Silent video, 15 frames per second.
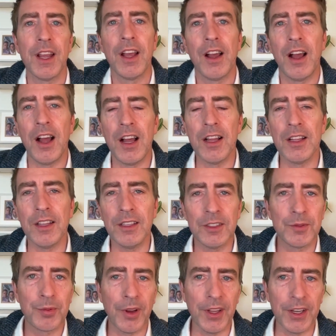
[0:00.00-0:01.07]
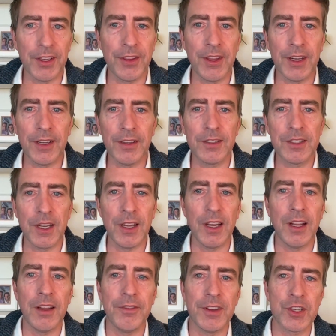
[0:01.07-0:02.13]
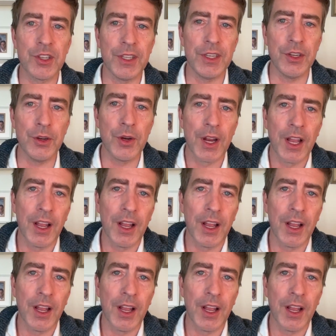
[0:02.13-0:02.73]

It's probably a good thing to eventually do.